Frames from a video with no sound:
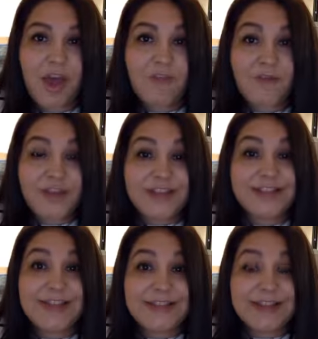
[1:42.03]
For
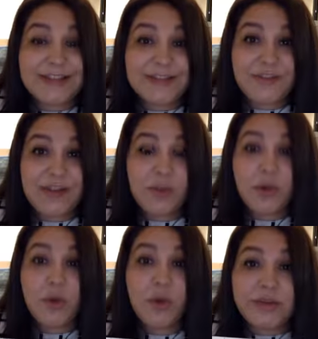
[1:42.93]
this next activity, we're
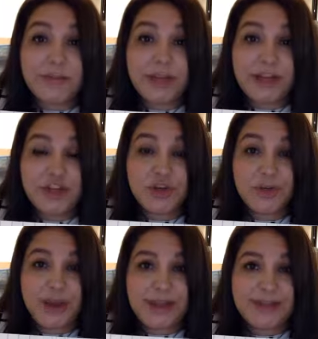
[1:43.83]
going to play
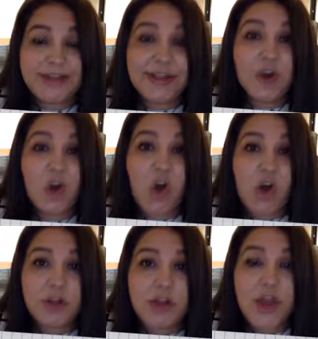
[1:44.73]
charades, and they're
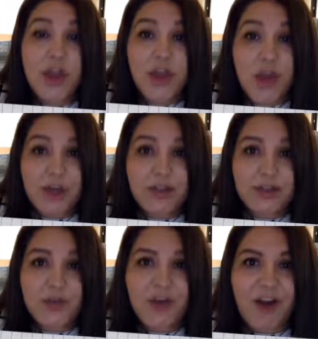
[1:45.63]
called Not
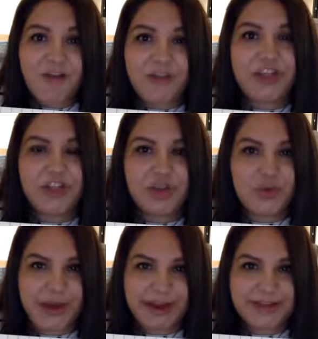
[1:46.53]
So Confident
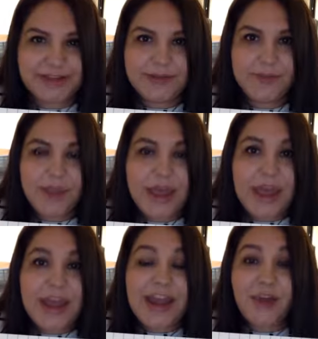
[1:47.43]
Charades.
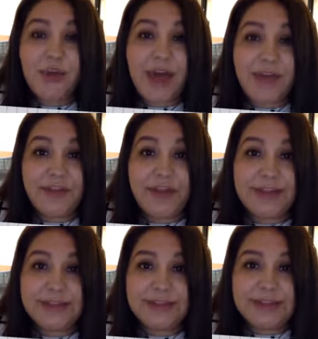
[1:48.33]
Now you'll have the
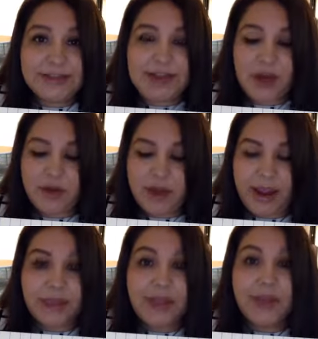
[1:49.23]
kids sit down,
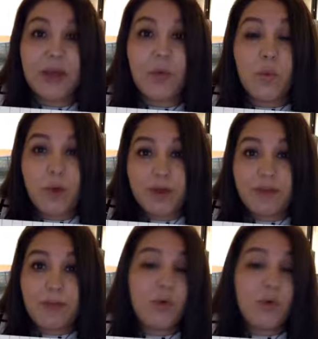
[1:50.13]
and then one of them will